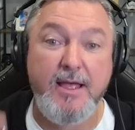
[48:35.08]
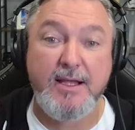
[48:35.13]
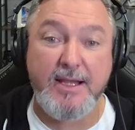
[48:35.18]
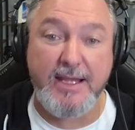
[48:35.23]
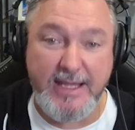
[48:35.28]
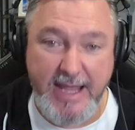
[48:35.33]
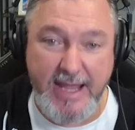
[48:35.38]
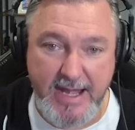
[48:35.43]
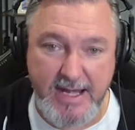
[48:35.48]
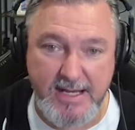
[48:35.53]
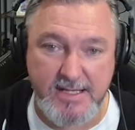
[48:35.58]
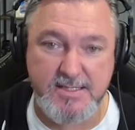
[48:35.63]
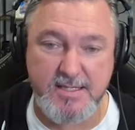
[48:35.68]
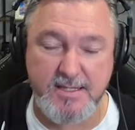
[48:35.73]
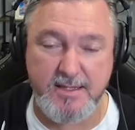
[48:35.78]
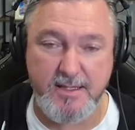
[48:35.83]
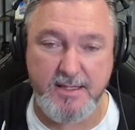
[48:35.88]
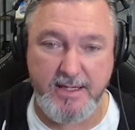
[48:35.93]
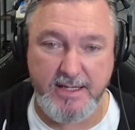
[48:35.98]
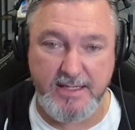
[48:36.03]
get into
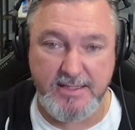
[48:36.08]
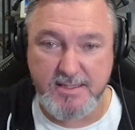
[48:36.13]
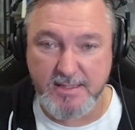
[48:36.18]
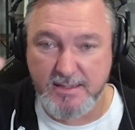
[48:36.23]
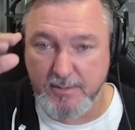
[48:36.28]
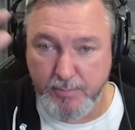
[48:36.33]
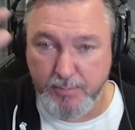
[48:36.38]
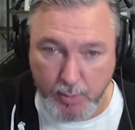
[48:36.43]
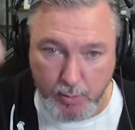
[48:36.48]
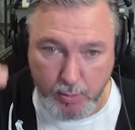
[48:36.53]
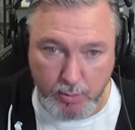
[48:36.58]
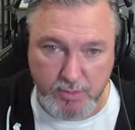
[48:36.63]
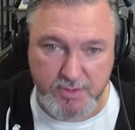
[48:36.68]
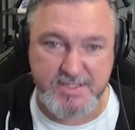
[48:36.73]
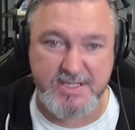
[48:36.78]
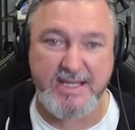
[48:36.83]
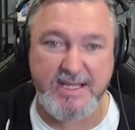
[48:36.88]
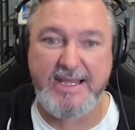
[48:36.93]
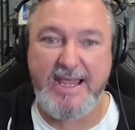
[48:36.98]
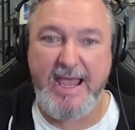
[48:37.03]
the
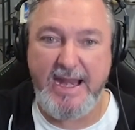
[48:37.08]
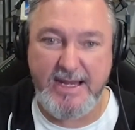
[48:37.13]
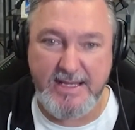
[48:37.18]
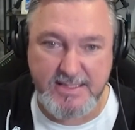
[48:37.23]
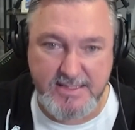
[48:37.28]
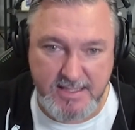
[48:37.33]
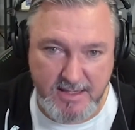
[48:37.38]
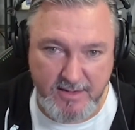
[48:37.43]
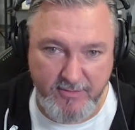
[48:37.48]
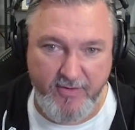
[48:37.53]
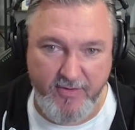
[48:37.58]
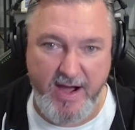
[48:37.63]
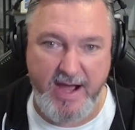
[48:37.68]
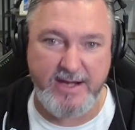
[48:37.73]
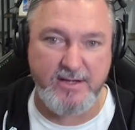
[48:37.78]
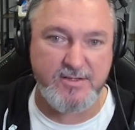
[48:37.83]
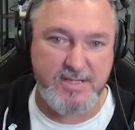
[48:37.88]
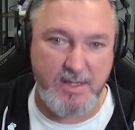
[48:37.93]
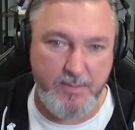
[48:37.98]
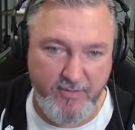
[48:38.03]
pools and get into the
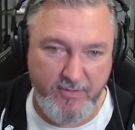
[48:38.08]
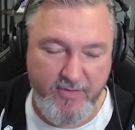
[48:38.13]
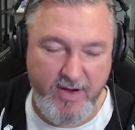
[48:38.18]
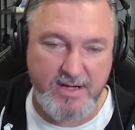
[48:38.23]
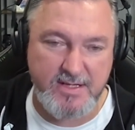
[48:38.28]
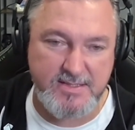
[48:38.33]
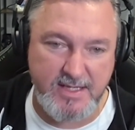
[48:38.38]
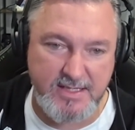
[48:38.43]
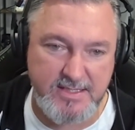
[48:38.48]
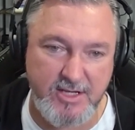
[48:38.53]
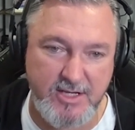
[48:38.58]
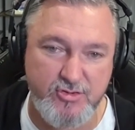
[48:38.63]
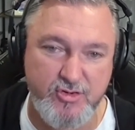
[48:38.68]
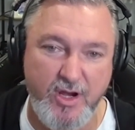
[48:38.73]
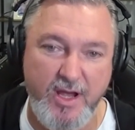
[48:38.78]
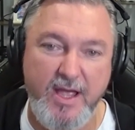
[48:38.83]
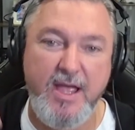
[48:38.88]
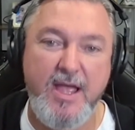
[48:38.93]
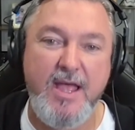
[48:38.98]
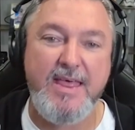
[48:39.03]
finals, semifinals,
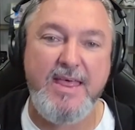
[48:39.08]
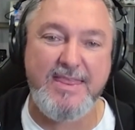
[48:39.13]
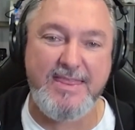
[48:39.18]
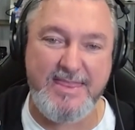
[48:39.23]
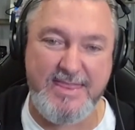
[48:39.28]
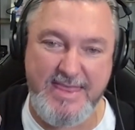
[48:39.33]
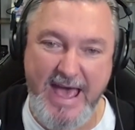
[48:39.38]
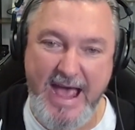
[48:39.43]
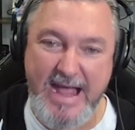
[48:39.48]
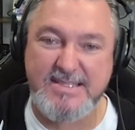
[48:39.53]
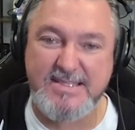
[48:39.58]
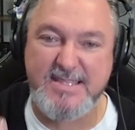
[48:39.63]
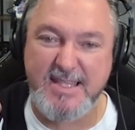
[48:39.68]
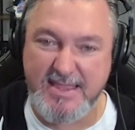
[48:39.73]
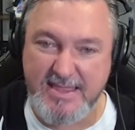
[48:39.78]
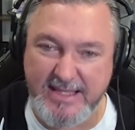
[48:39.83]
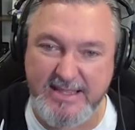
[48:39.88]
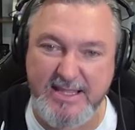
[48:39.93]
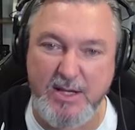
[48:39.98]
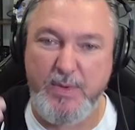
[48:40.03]
etc. That's the
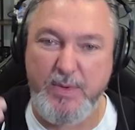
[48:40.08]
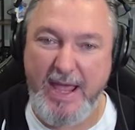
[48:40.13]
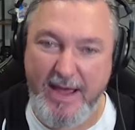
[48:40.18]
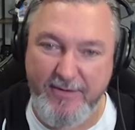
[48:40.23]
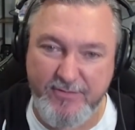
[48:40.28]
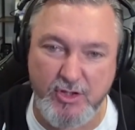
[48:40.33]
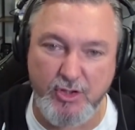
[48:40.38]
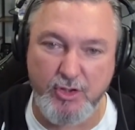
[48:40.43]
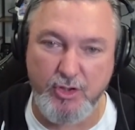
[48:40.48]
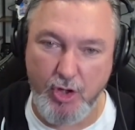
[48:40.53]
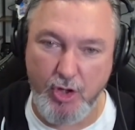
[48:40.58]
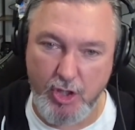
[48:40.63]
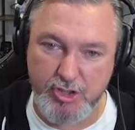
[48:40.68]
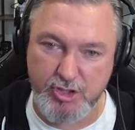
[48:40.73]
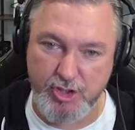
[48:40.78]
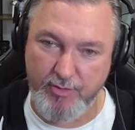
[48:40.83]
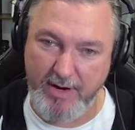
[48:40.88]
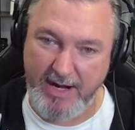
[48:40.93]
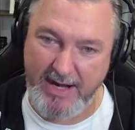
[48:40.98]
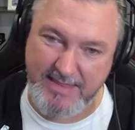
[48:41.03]
thing that we have to
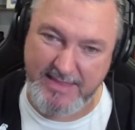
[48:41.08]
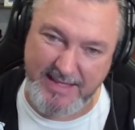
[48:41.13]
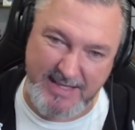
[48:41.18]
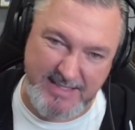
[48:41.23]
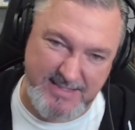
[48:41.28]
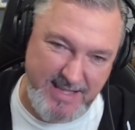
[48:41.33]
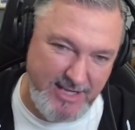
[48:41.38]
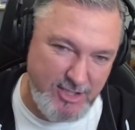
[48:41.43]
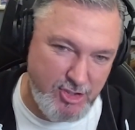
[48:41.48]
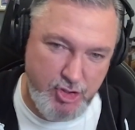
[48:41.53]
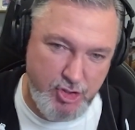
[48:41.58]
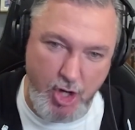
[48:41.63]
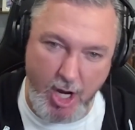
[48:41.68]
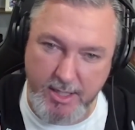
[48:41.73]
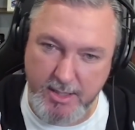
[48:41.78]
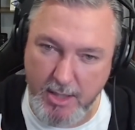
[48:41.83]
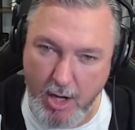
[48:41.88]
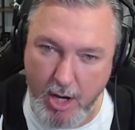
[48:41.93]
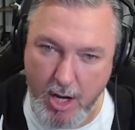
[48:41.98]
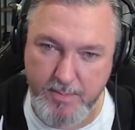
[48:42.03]
nurture, right? I think it's that
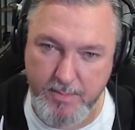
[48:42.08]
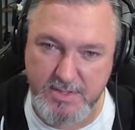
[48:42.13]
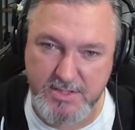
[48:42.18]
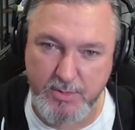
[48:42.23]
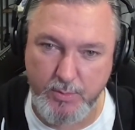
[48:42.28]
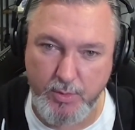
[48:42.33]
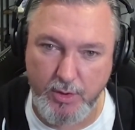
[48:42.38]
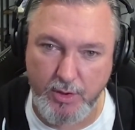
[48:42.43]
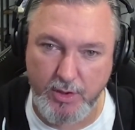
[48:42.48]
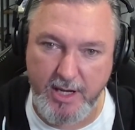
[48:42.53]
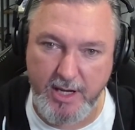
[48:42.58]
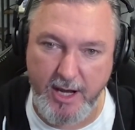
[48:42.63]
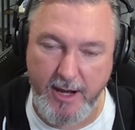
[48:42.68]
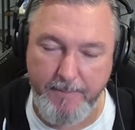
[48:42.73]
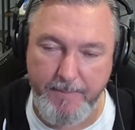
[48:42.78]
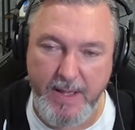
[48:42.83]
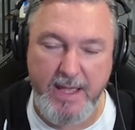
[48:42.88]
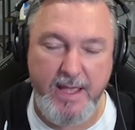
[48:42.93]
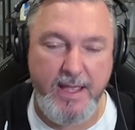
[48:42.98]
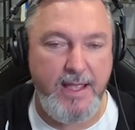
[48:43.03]
shot in the arm as a World
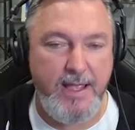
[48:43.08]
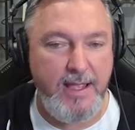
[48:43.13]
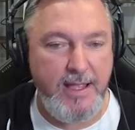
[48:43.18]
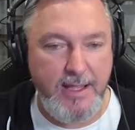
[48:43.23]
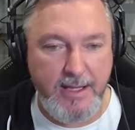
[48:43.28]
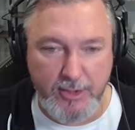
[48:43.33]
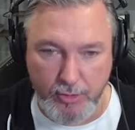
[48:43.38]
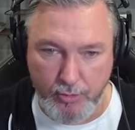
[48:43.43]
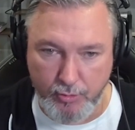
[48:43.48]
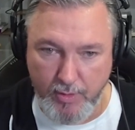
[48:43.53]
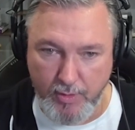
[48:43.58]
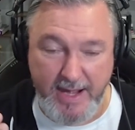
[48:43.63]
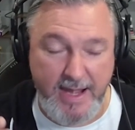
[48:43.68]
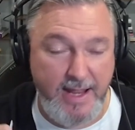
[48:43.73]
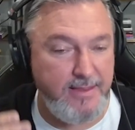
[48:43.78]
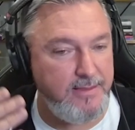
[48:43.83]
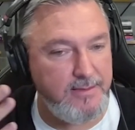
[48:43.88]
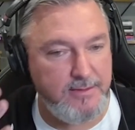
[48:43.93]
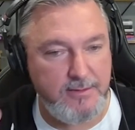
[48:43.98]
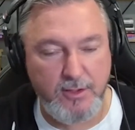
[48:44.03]
Cup. Great.
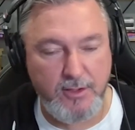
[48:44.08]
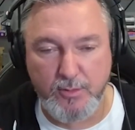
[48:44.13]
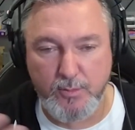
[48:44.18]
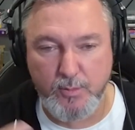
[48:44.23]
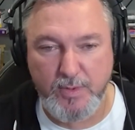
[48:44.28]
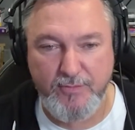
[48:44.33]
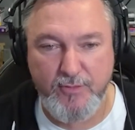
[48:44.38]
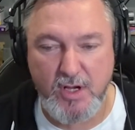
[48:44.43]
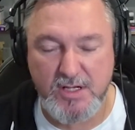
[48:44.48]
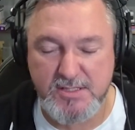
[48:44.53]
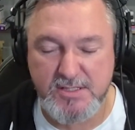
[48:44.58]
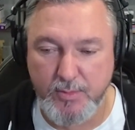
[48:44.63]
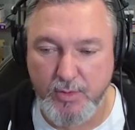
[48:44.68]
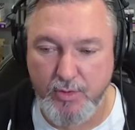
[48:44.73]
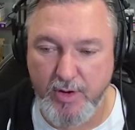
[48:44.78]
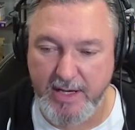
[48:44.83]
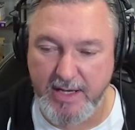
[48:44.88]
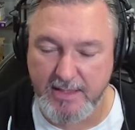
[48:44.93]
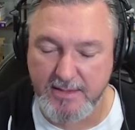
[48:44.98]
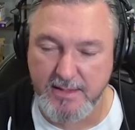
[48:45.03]
And look, we've got some
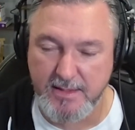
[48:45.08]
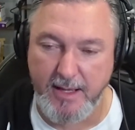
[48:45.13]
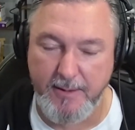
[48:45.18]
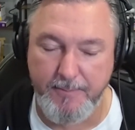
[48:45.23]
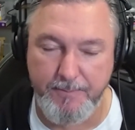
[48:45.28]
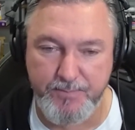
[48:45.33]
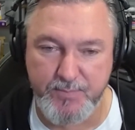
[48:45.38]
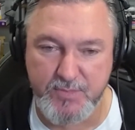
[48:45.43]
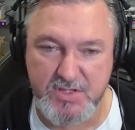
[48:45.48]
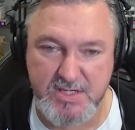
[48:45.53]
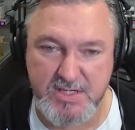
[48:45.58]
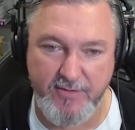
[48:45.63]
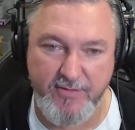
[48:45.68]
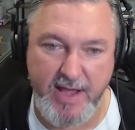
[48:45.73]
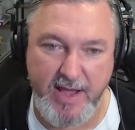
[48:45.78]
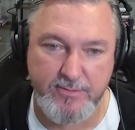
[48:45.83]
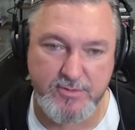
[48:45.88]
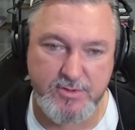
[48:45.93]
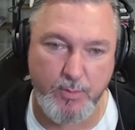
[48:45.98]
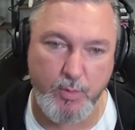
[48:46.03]
cricket stuff,
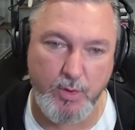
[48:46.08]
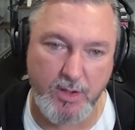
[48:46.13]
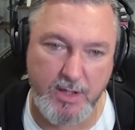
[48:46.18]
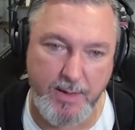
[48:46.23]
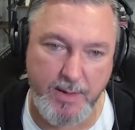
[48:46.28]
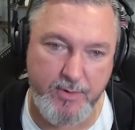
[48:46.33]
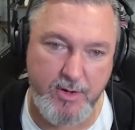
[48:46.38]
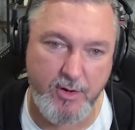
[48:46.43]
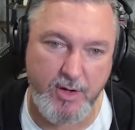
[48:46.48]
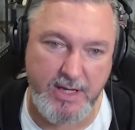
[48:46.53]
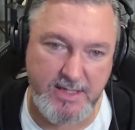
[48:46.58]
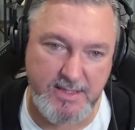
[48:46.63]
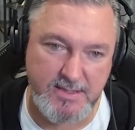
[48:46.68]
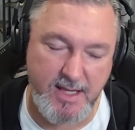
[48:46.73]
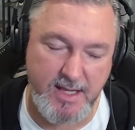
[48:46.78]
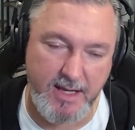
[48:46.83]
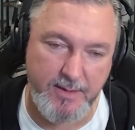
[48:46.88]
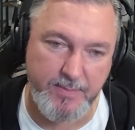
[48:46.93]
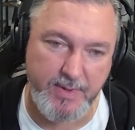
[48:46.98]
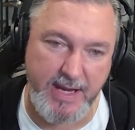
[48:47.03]
have some World Cup
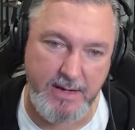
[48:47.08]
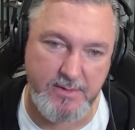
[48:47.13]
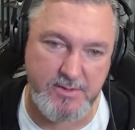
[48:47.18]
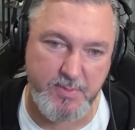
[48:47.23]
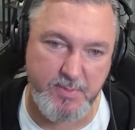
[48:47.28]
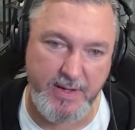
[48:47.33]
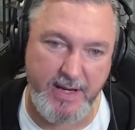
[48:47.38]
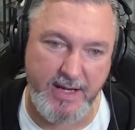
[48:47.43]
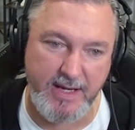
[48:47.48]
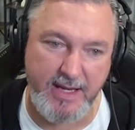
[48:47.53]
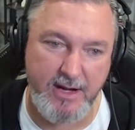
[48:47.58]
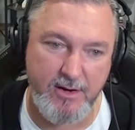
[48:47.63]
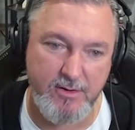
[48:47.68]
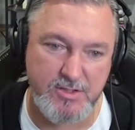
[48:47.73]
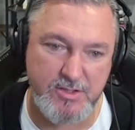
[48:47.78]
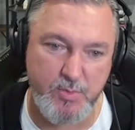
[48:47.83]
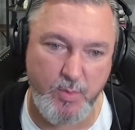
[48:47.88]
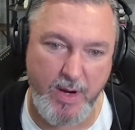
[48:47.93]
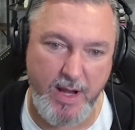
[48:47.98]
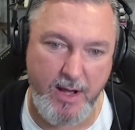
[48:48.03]
cricket games playing here
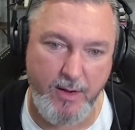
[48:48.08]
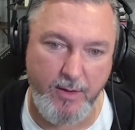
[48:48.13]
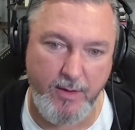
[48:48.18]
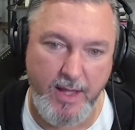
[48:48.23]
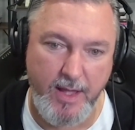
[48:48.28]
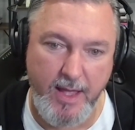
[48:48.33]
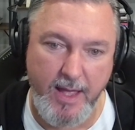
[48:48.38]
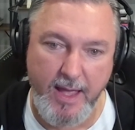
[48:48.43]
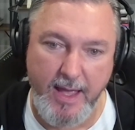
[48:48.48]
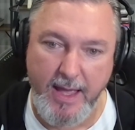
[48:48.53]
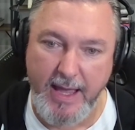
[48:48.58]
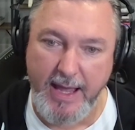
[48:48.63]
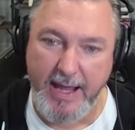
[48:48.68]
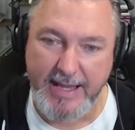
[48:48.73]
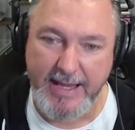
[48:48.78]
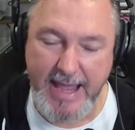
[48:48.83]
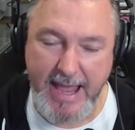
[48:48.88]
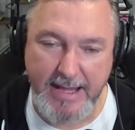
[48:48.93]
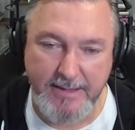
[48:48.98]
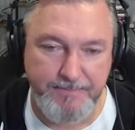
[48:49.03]
as well.
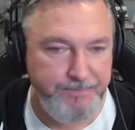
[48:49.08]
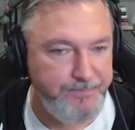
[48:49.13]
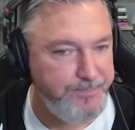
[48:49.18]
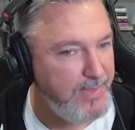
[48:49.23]
Again,